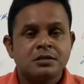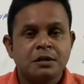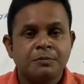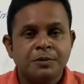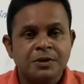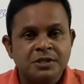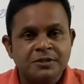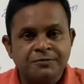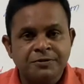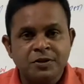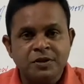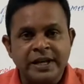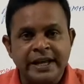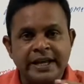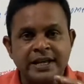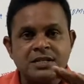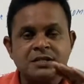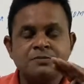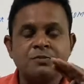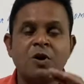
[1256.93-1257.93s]
Suppose if you
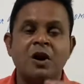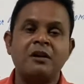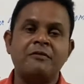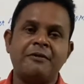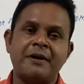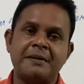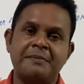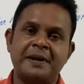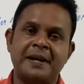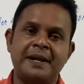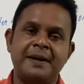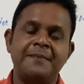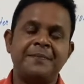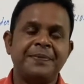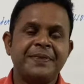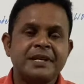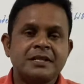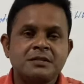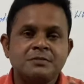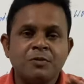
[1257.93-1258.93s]
take a small
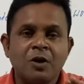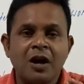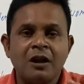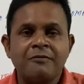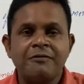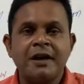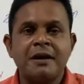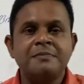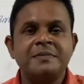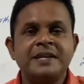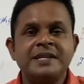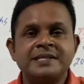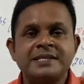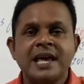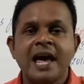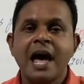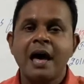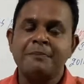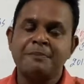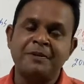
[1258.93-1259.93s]
family is
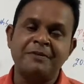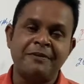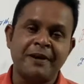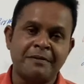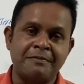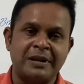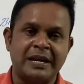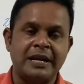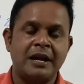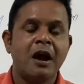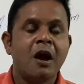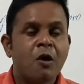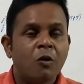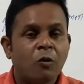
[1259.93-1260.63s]
a happy family.